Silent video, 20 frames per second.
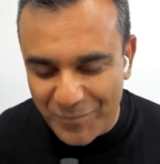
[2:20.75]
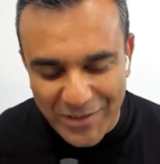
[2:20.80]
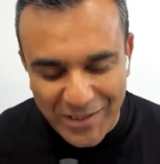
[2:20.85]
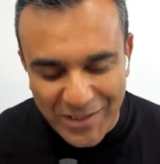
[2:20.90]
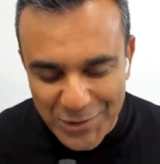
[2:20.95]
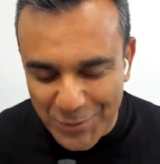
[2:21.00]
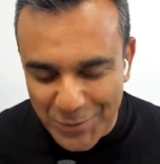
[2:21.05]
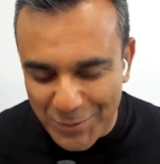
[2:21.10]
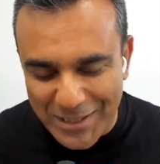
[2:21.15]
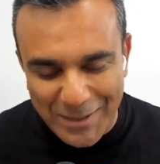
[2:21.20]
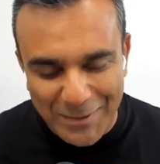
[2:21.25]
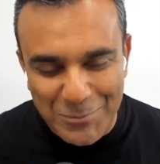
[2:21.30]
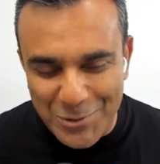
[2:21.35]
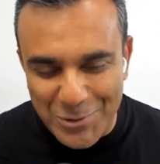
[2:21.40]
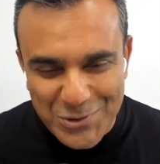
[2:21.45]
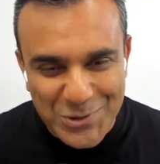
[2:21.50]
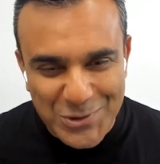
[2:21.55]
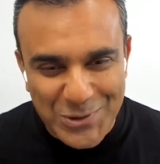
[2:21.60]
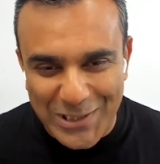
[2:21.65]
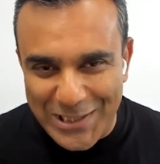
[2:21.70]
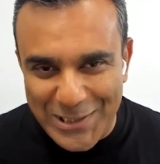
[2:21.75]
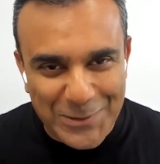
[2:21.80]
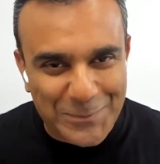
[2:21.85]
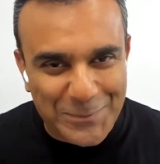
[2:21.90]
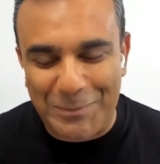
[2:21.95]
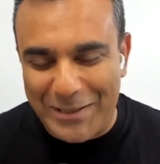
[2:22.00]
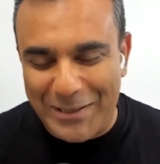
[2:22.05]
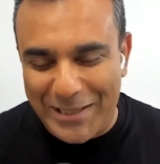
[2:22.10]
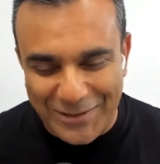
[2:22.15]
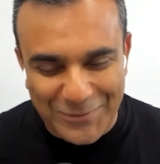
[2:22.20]
and you came to Australia to
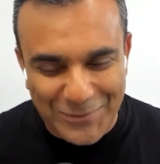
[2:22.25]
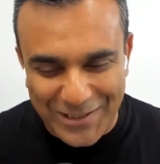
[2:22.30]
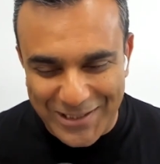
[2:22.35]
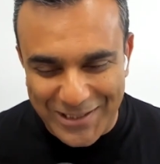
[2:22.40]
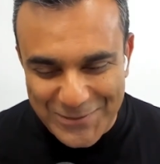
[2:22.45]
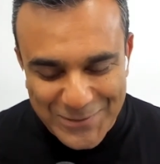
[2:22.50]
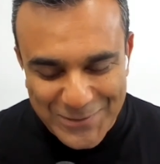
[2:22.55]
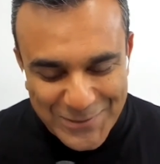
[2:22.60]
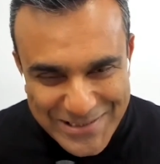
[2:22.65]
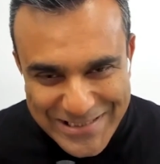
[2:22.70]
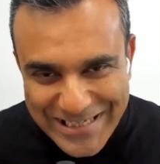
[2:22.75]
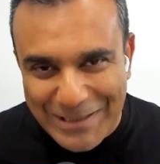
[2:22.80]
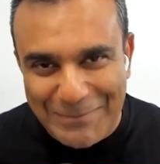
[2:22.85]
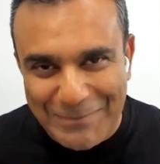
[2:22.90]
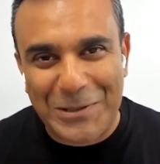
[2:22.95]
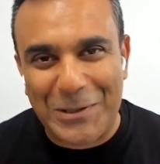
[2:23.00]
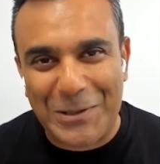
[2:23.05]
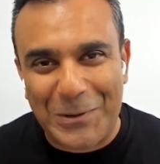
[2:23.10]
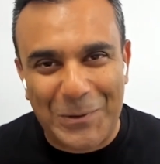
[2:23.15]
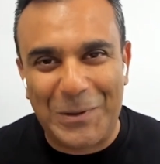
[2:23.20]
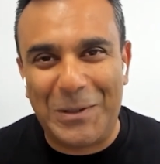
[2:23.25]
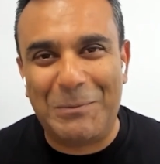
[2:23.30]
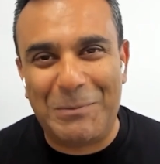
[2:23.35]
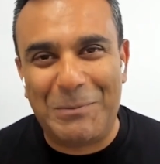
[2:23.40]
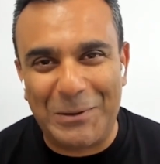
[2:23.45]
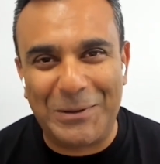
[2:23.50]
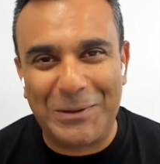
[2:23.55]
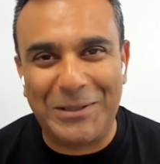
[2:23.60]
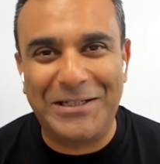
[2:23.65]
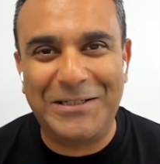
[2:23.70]
play cricket. So tell me all
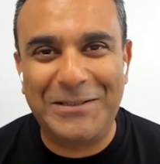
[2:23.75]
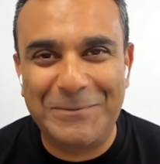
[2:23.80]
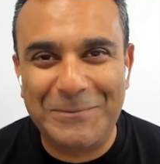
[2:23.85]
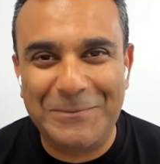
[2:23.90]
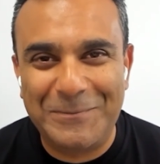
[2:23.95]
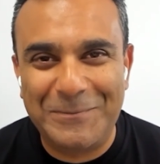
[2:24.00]
about it.